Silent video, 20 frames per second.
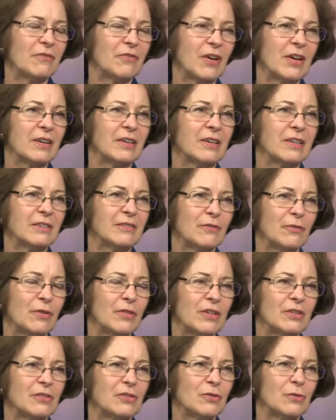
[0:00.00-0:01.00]
Fund is for
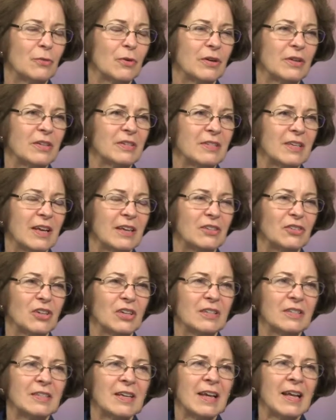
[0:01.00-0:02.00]
these two
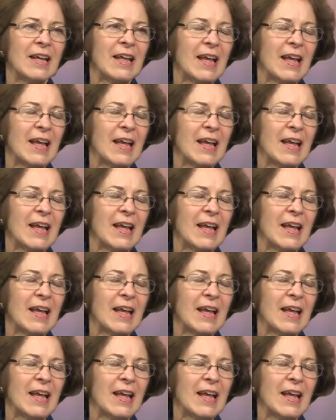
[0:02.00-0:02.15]
organizations.